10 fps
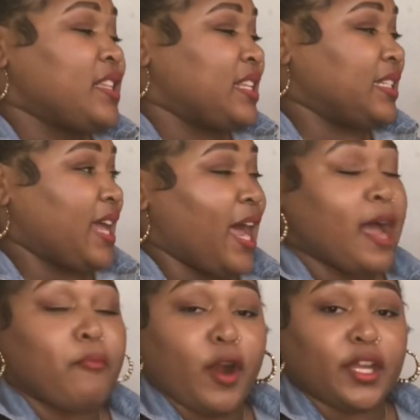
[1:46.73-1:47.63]
Today
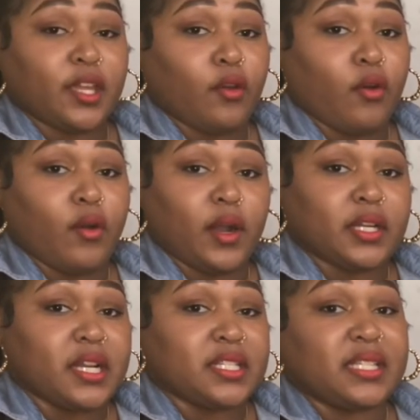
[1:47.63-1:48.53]
I'm working
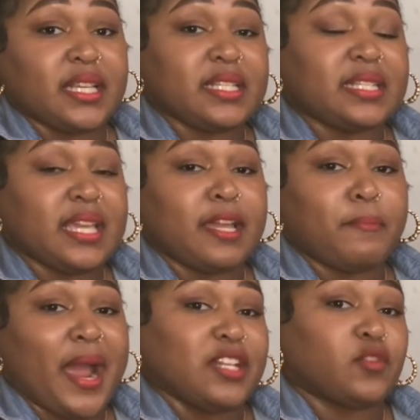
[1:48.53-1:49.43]
on a 16
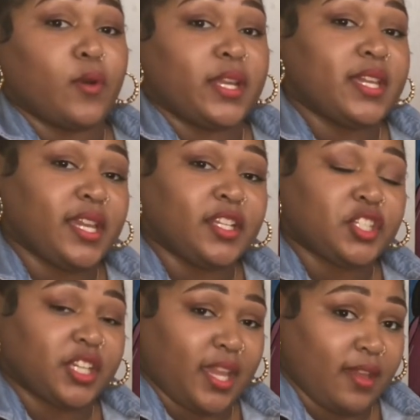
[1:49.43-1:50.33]
by 20
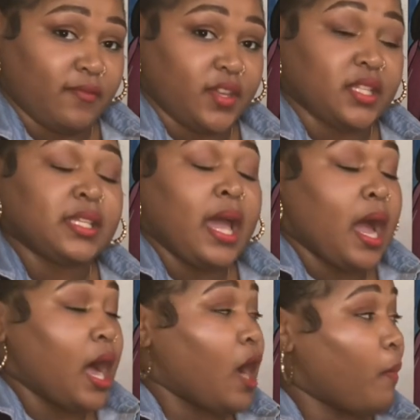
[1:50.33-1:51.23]
inch canvas.
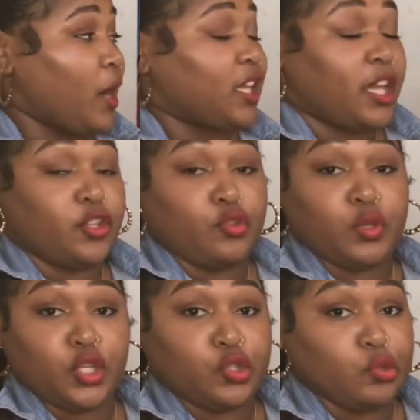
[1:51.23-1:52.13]
Um, again, you
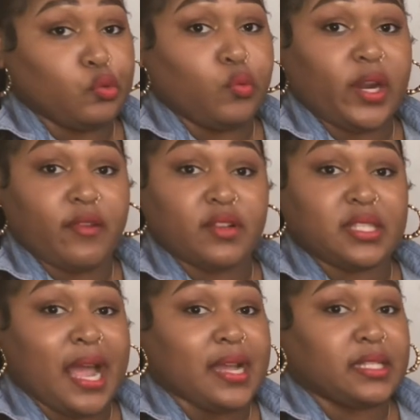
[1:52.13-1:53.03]
can do whatever
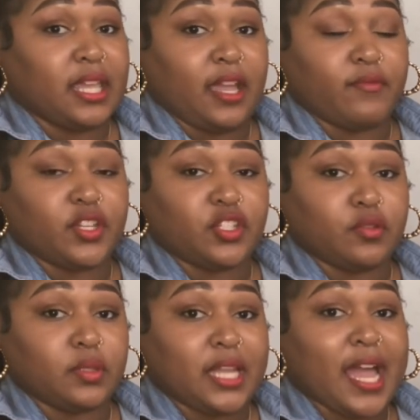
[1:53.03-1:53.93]
size canvas
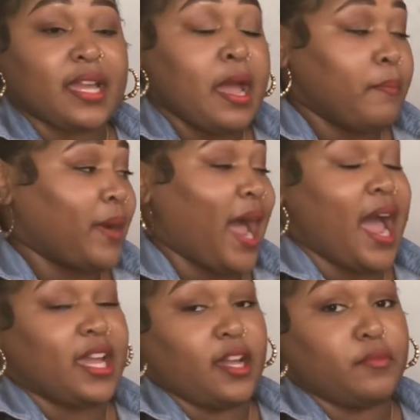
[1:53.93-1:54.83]
you'd like, but
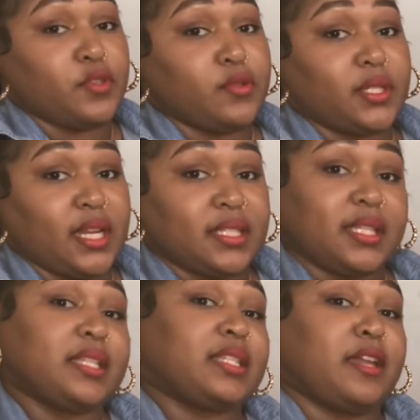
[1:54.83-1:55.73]
I am using a
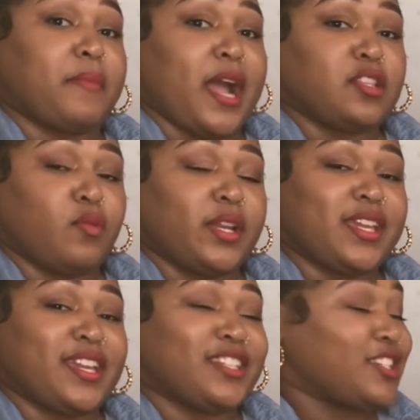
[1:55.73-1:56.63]
16 by
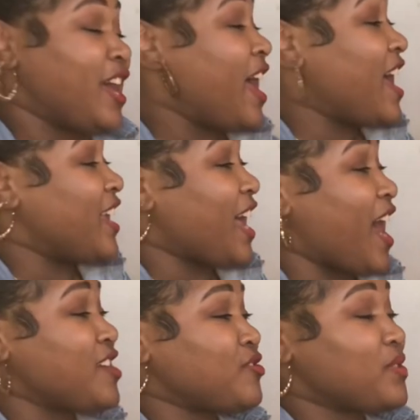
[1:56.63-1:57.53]
20 inch. And
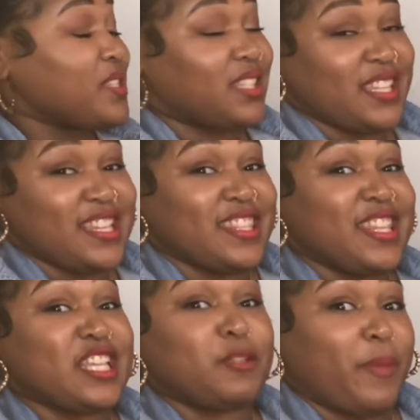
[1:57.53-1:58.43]
as you can see,
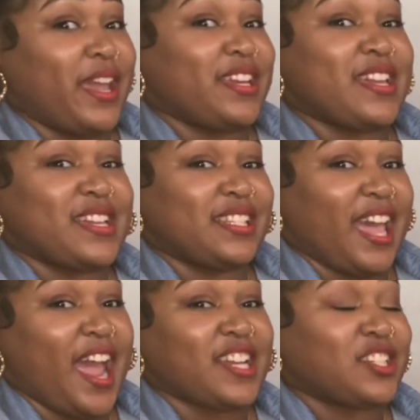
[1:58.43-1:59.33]
this painting is
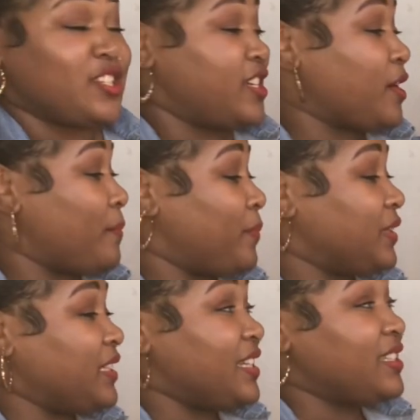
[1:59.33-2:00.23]
actually
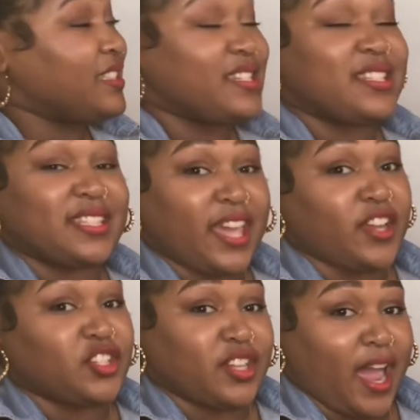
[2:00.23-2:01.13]
completely
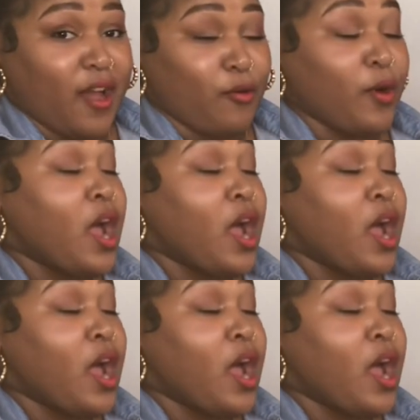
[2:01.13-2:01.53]
sketched out.